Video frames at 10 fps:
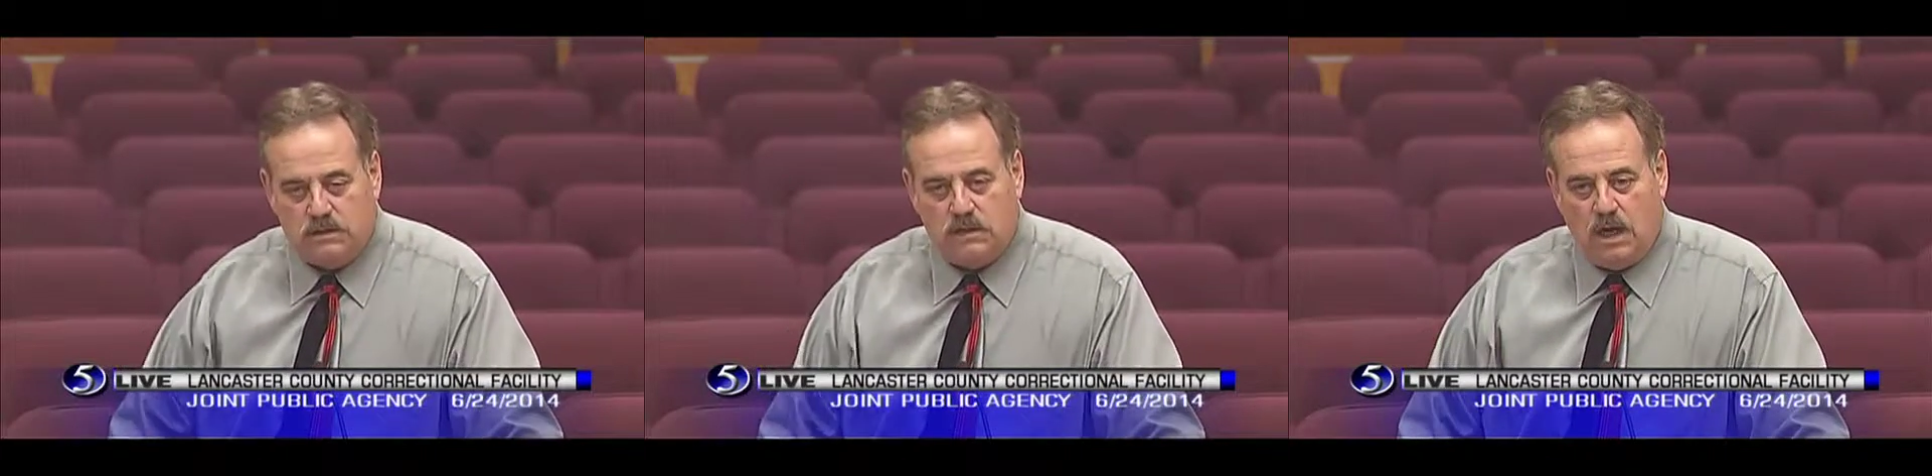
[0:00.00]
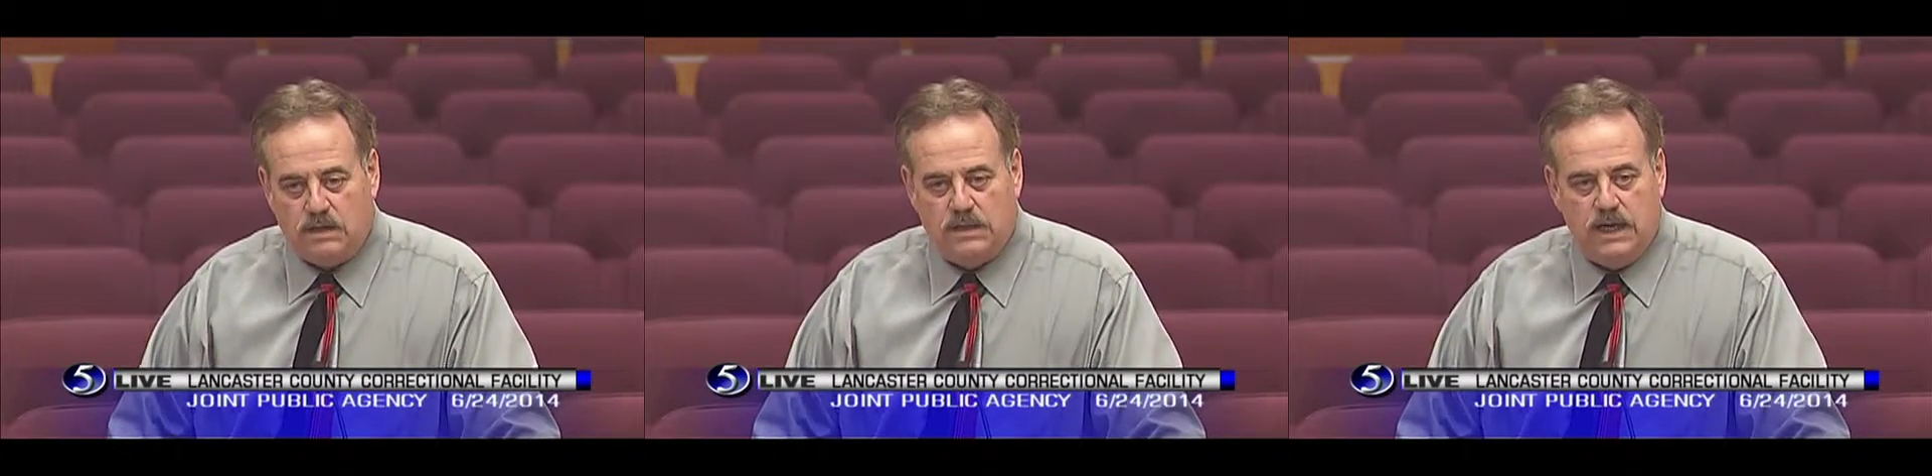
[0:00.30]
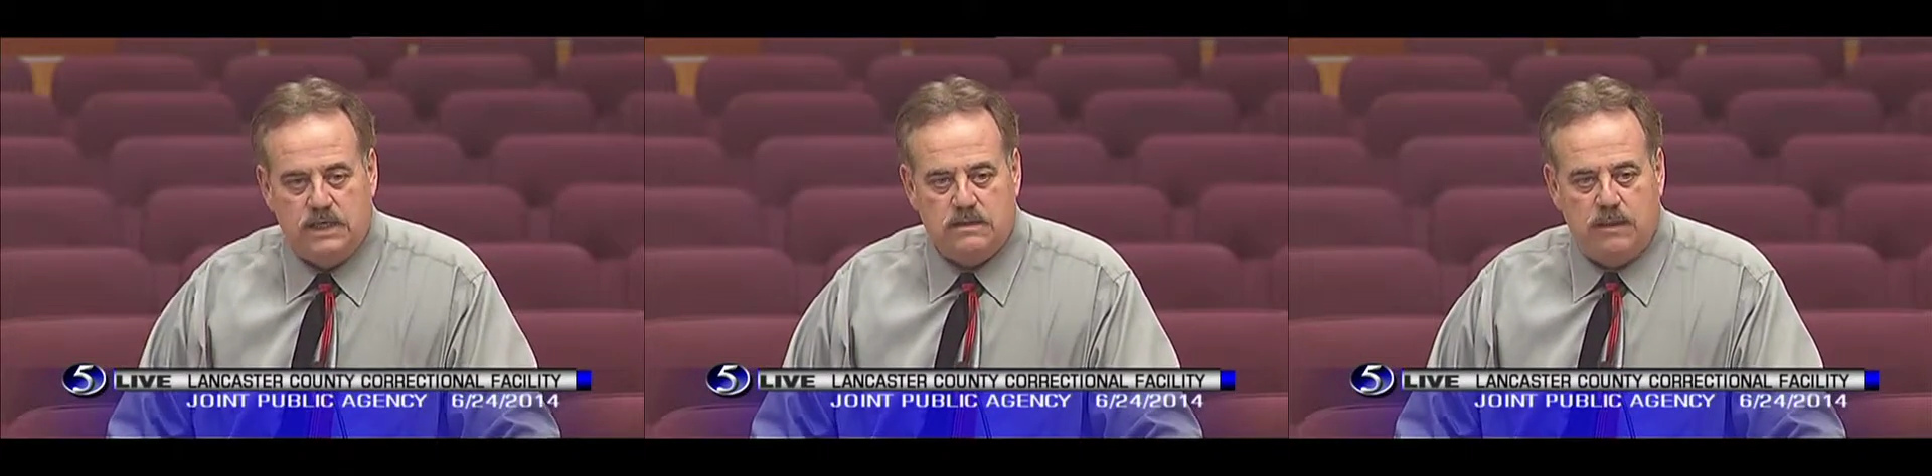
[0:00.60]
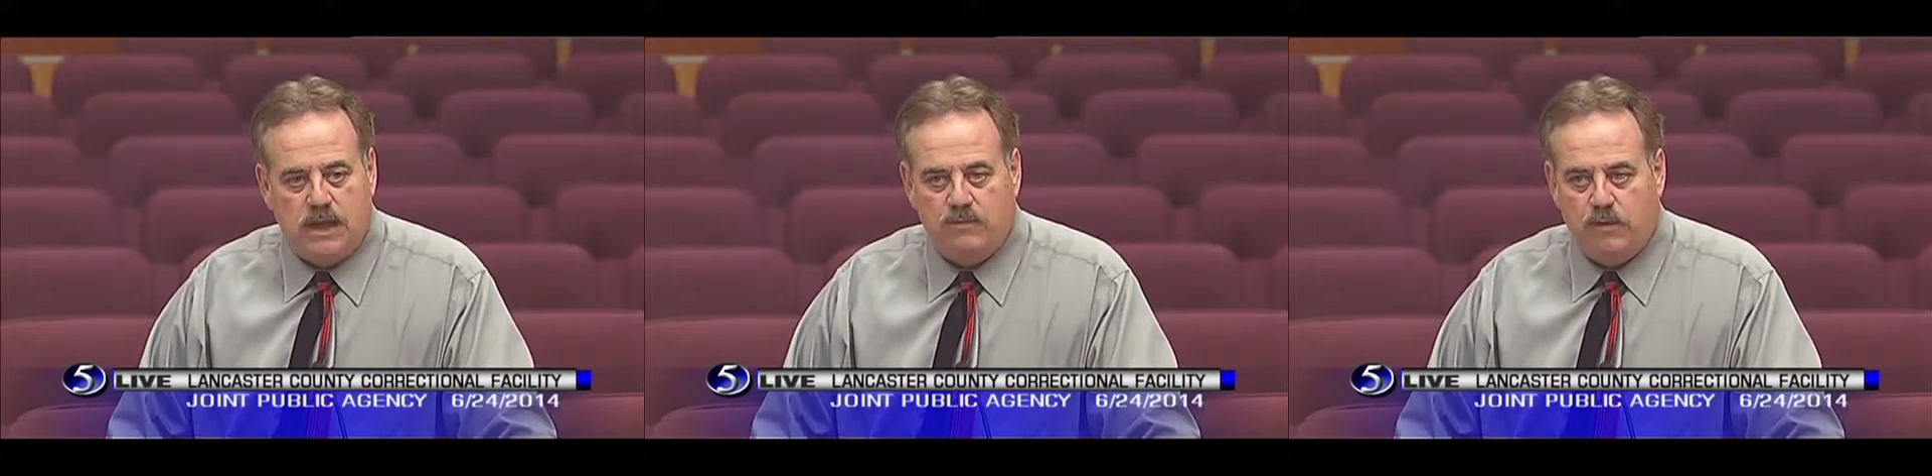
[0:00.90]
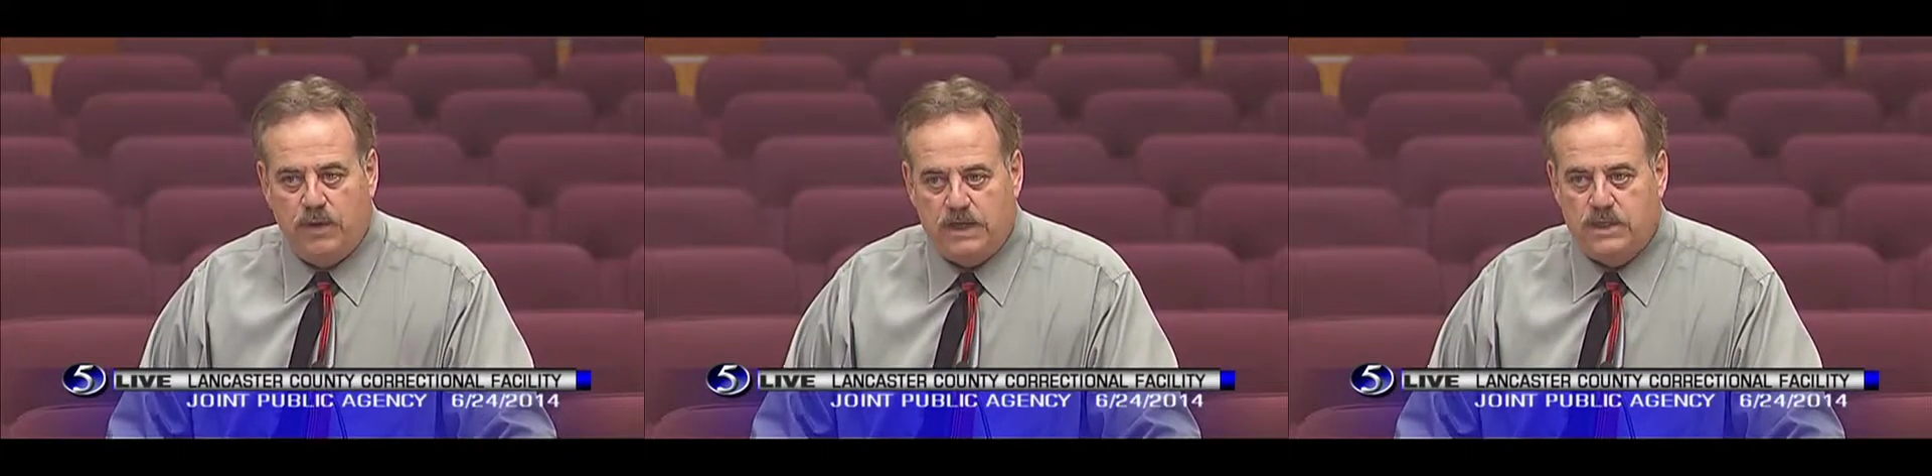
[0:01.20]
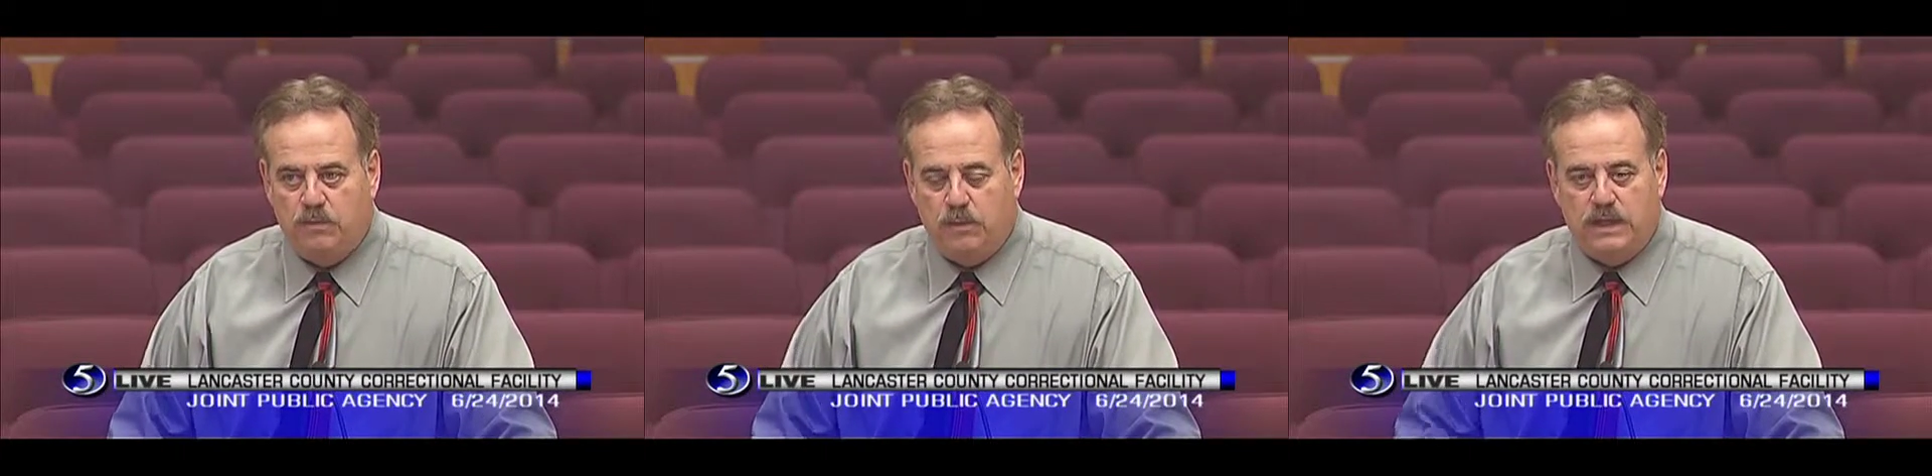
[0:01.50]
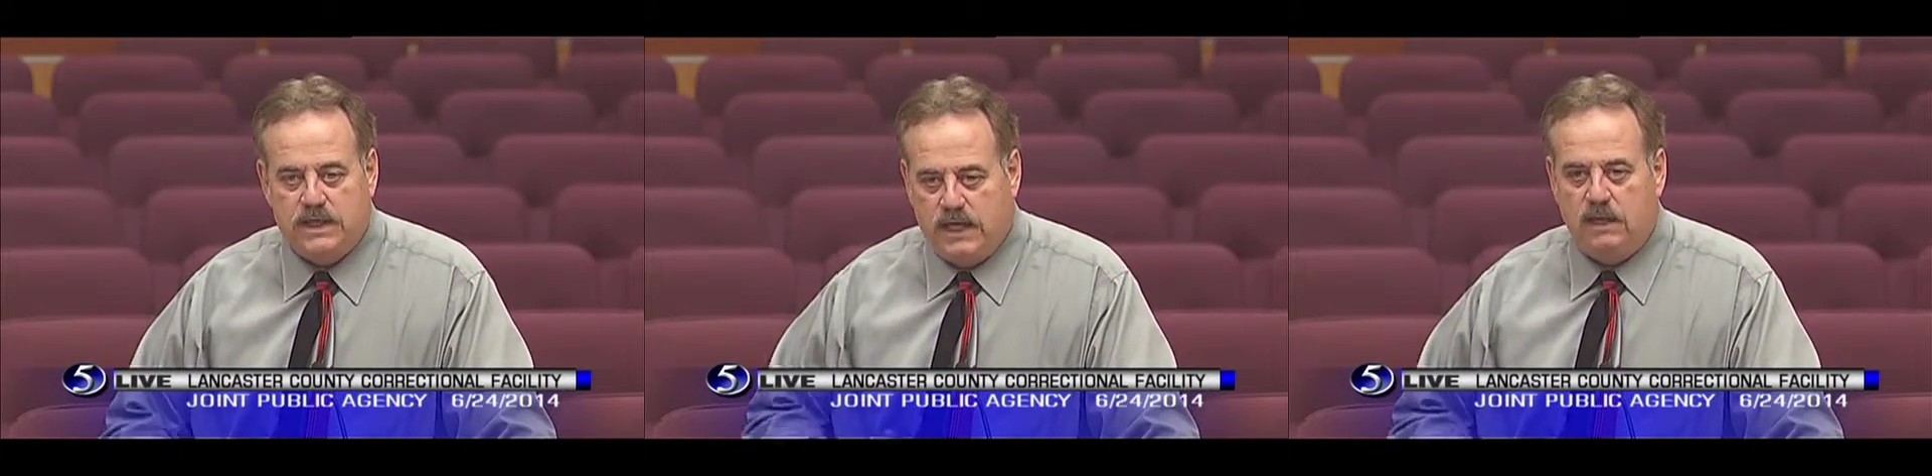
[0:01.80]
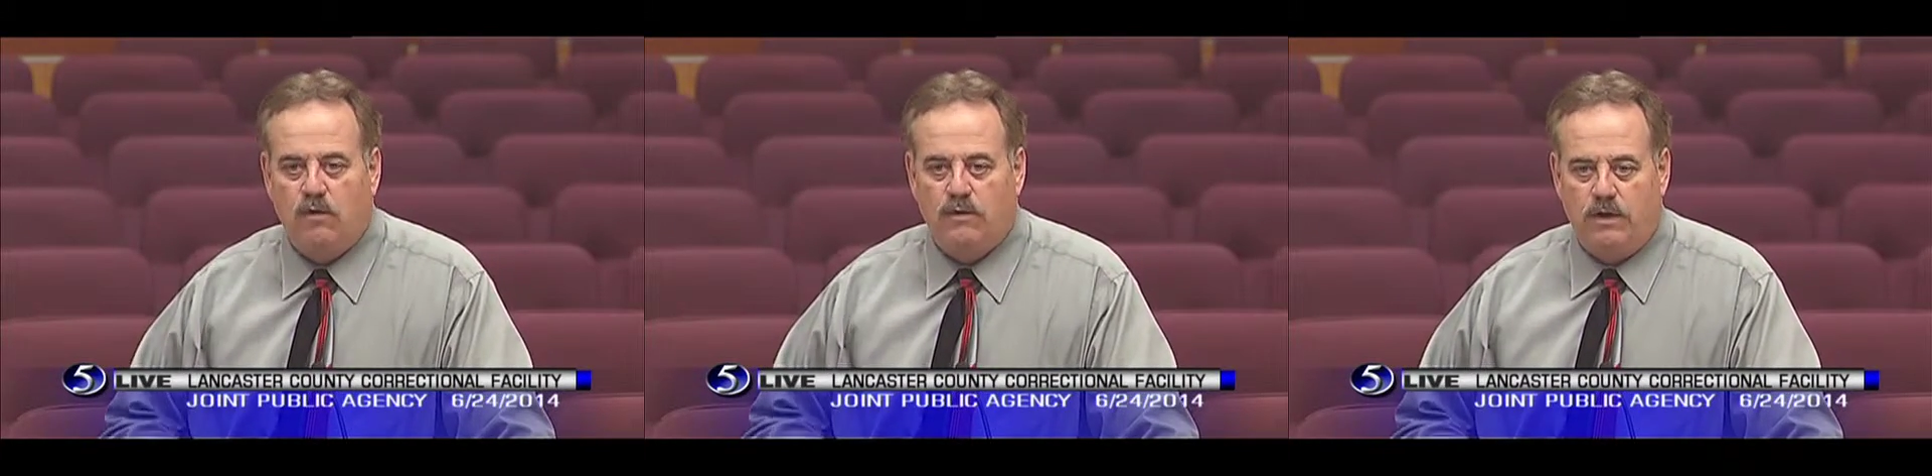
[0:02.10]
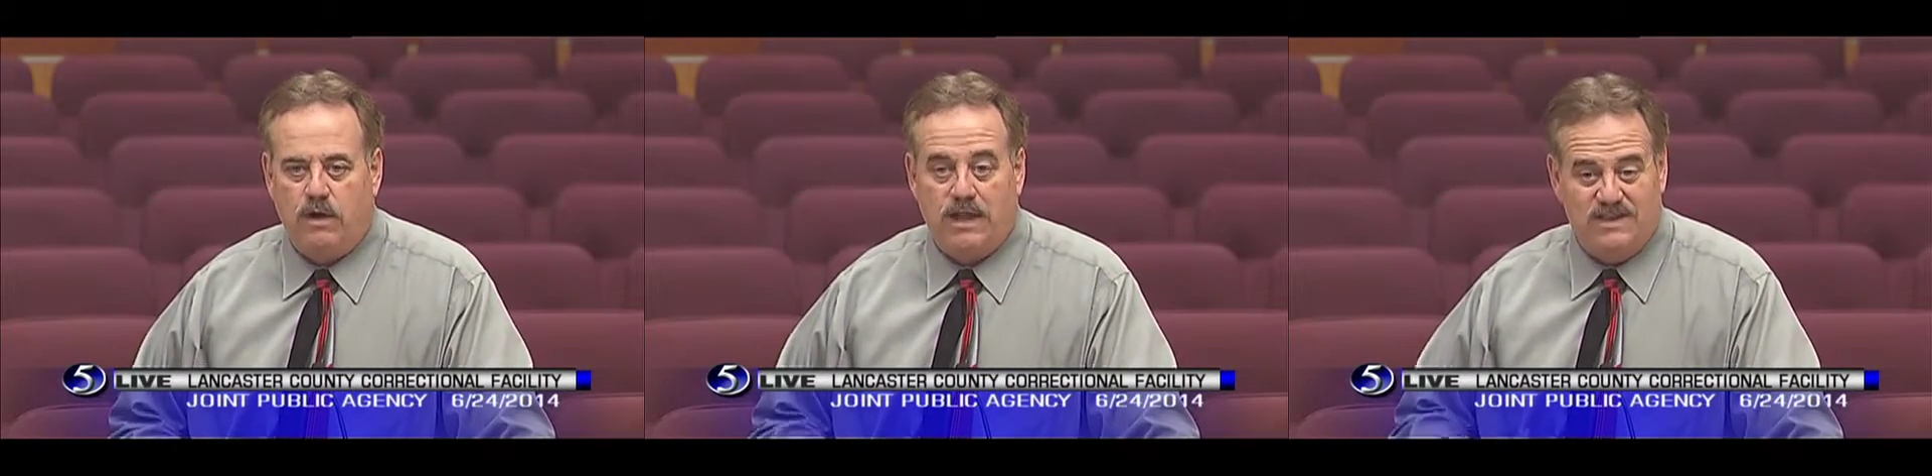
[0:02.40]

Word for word: talk to Dennis about for budget, we'll be taking over the ground.